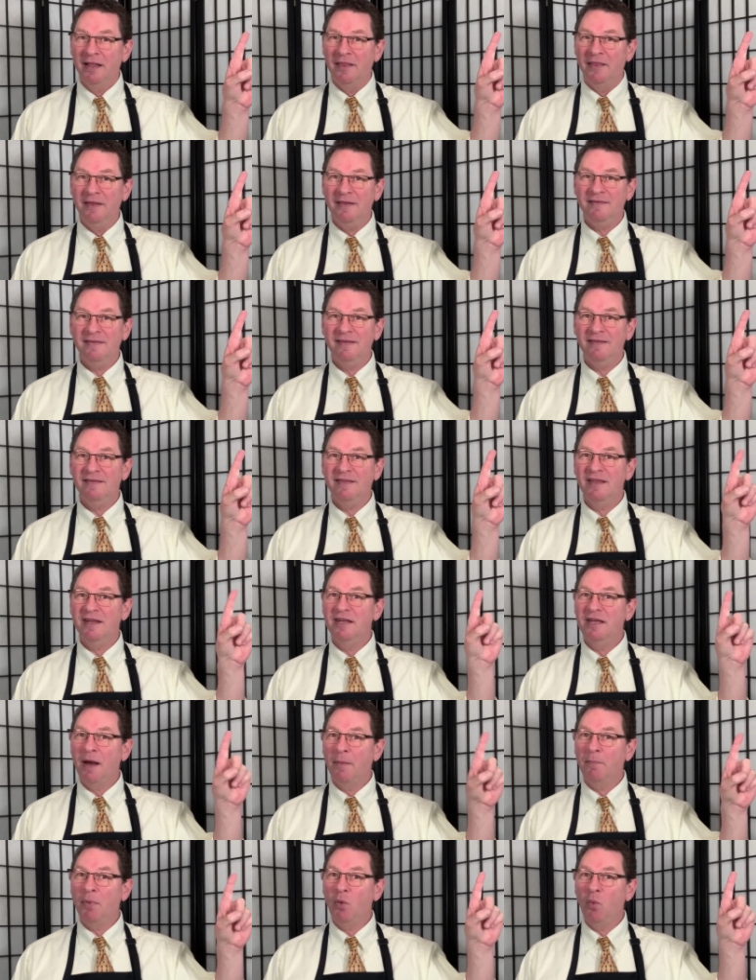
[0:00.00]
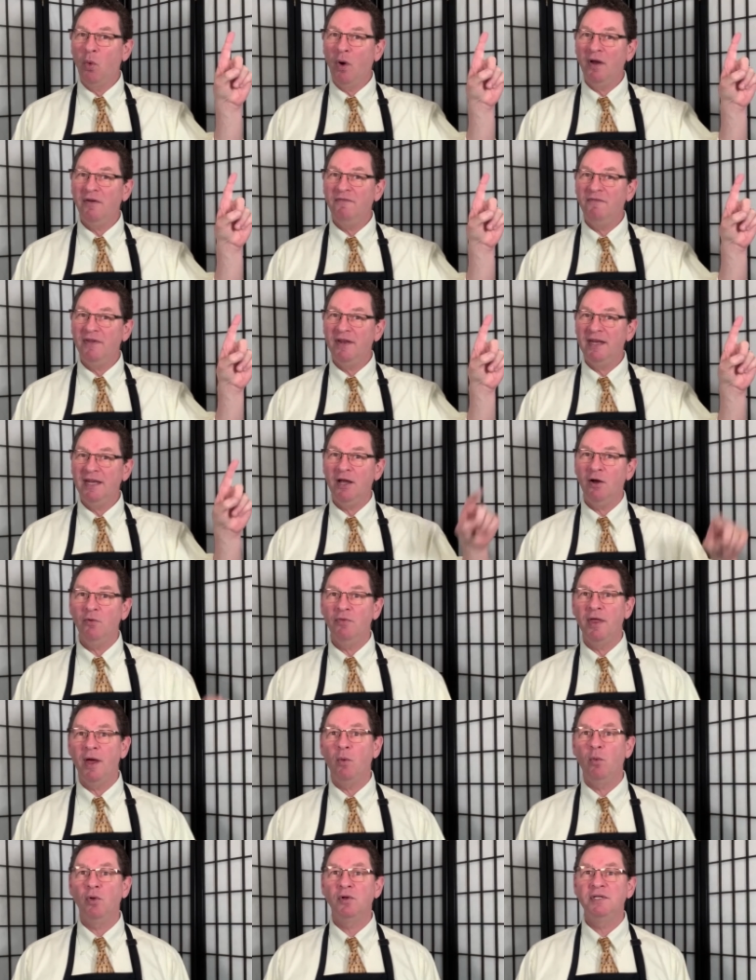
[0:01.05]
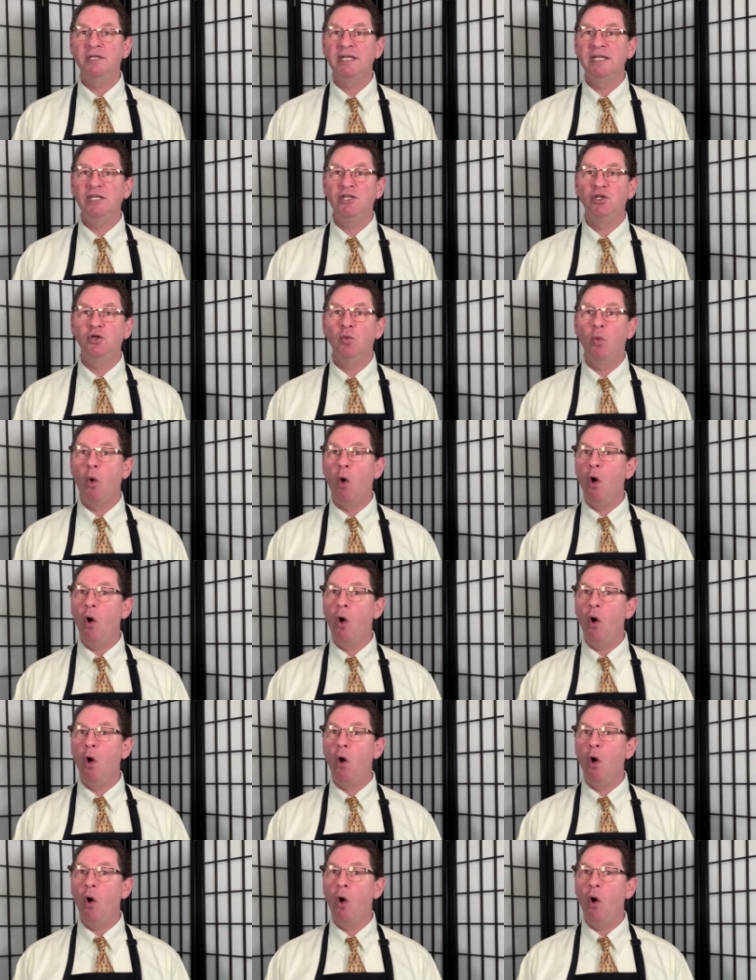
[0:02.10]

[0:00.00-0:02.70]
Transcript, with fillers: This is the number 1 video that will teach you